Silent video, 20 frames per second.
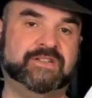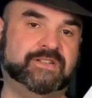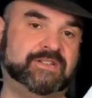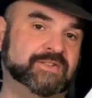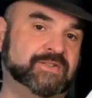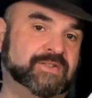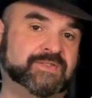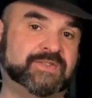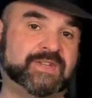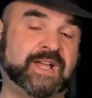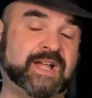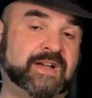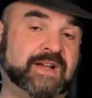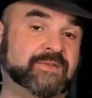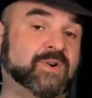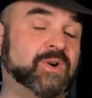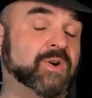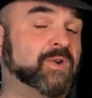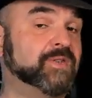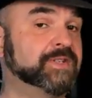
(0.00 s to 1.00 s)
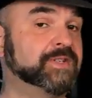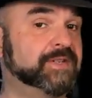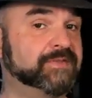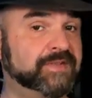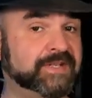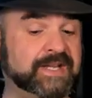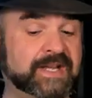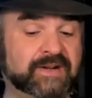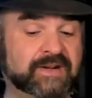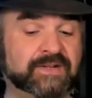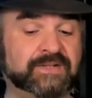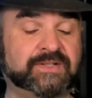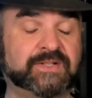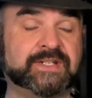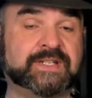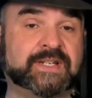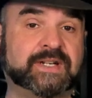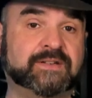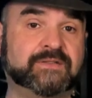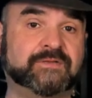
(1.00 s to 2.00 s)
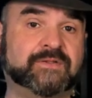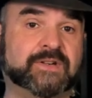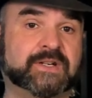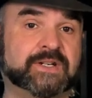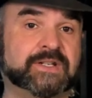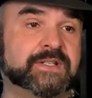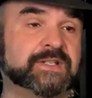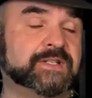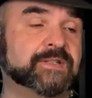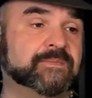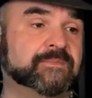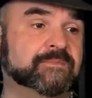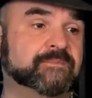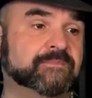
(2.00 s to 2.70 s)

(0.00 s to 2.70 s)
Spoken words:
You also have all the different character sound fonts.